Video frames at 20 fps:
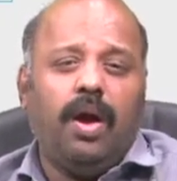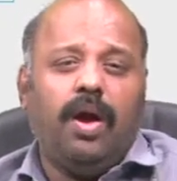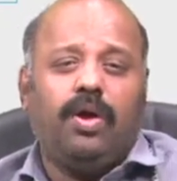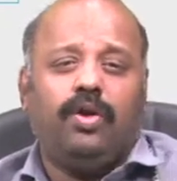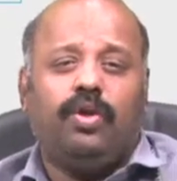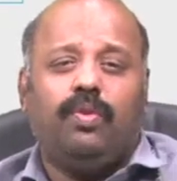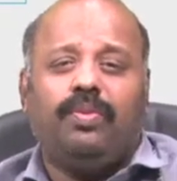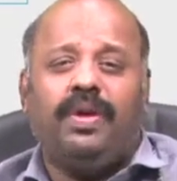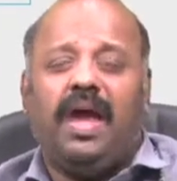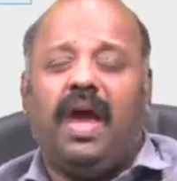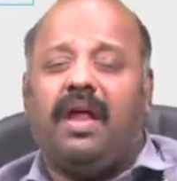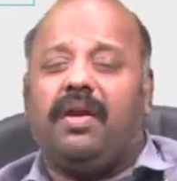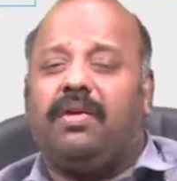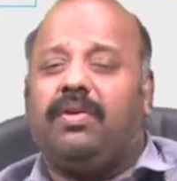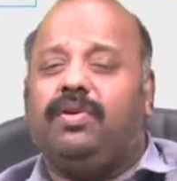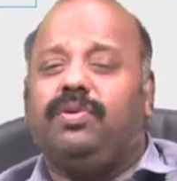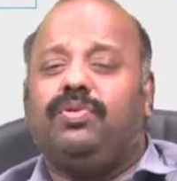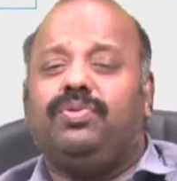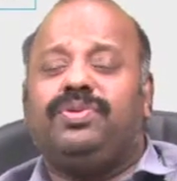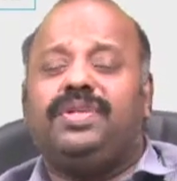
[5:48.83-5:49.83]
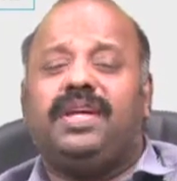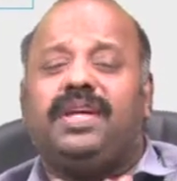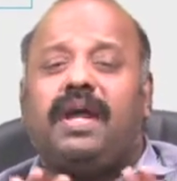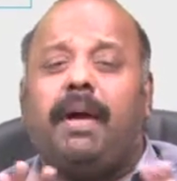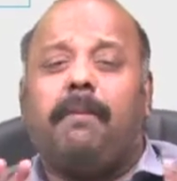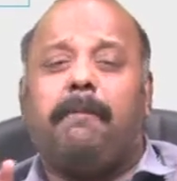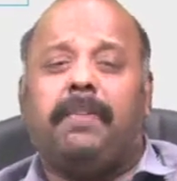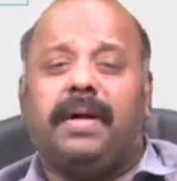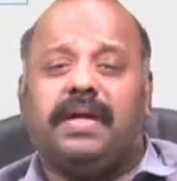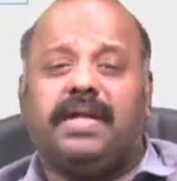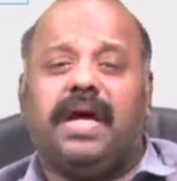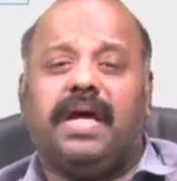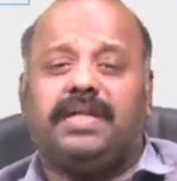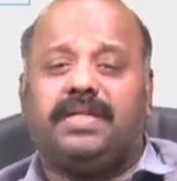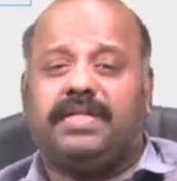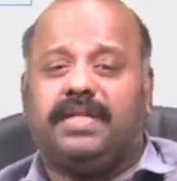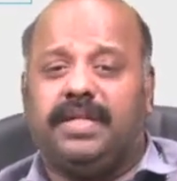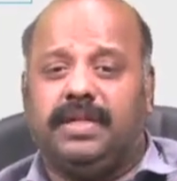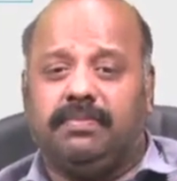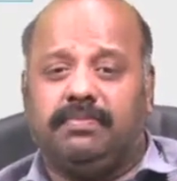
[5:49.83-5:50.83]
we are using an umbrella
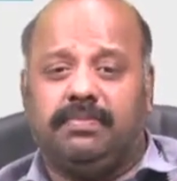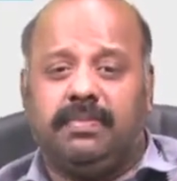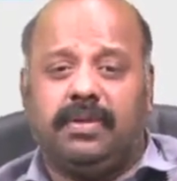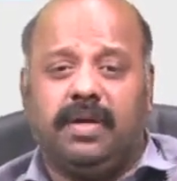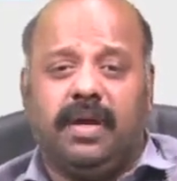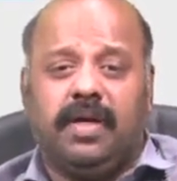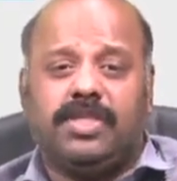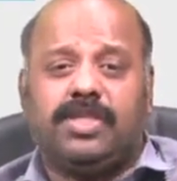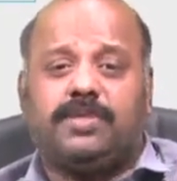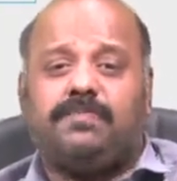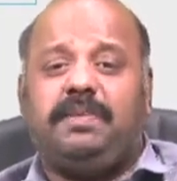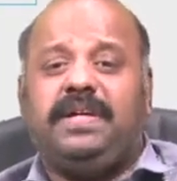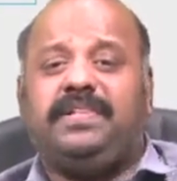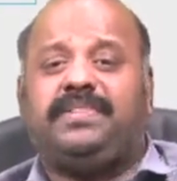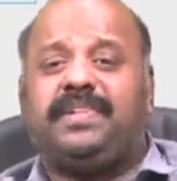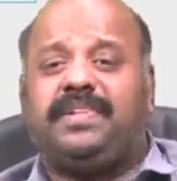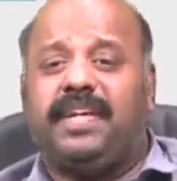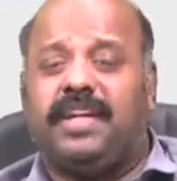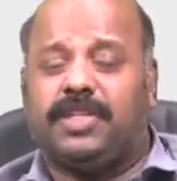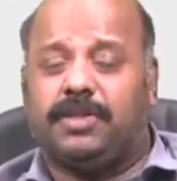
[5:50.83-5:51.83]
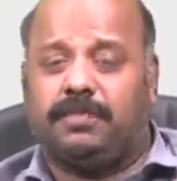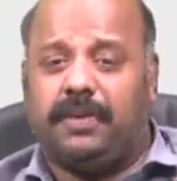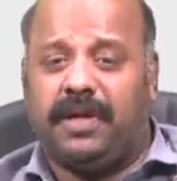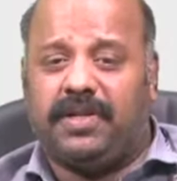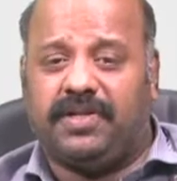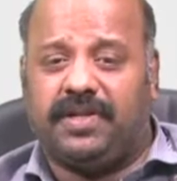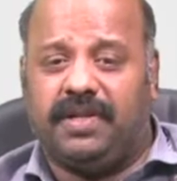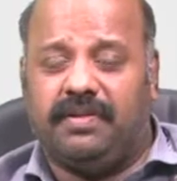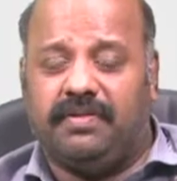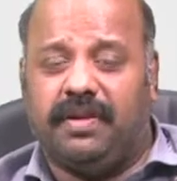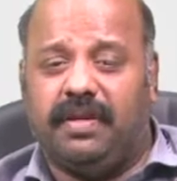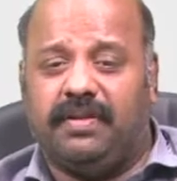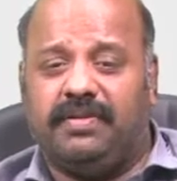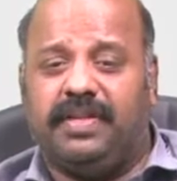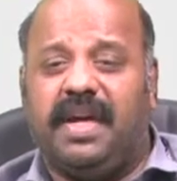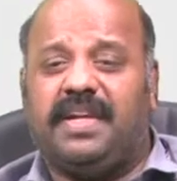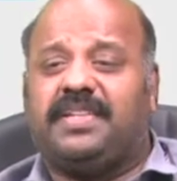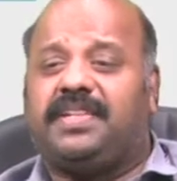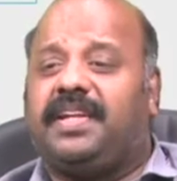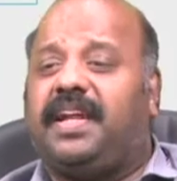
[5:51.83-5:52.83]
term, speech and expression,
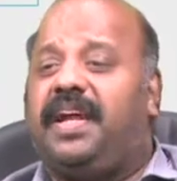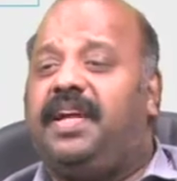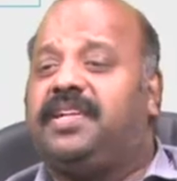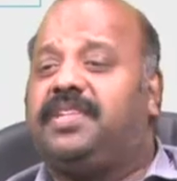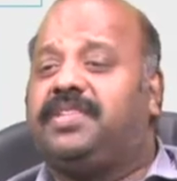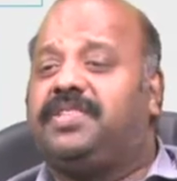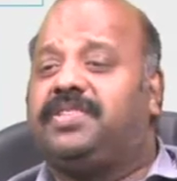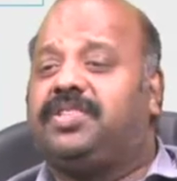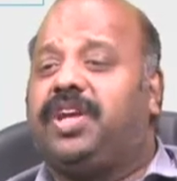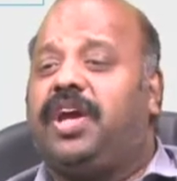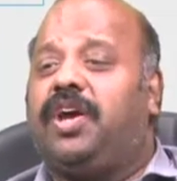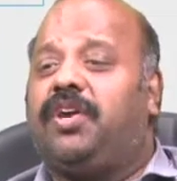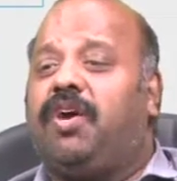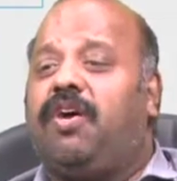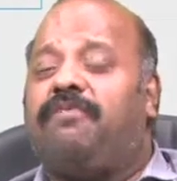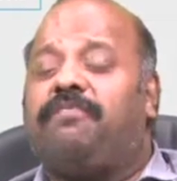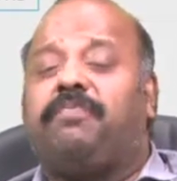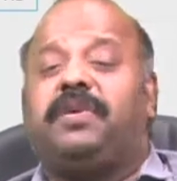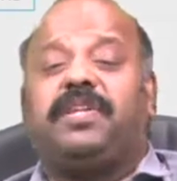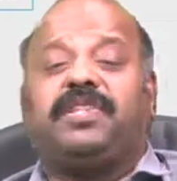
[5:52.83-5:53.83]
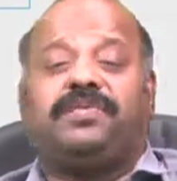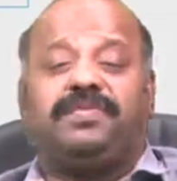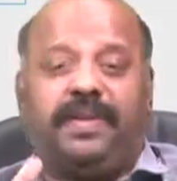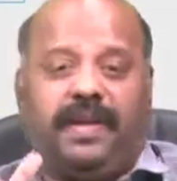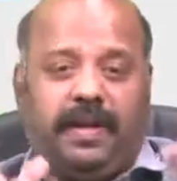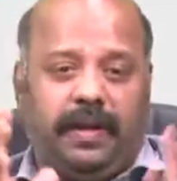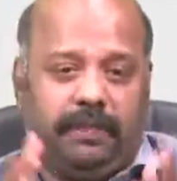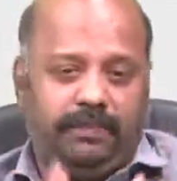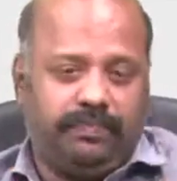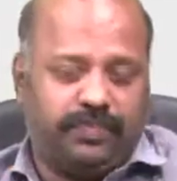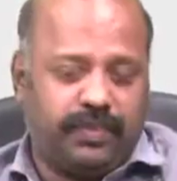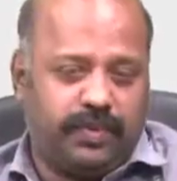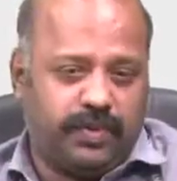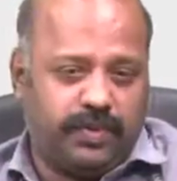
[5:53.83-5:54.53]
that takes care of press freedom.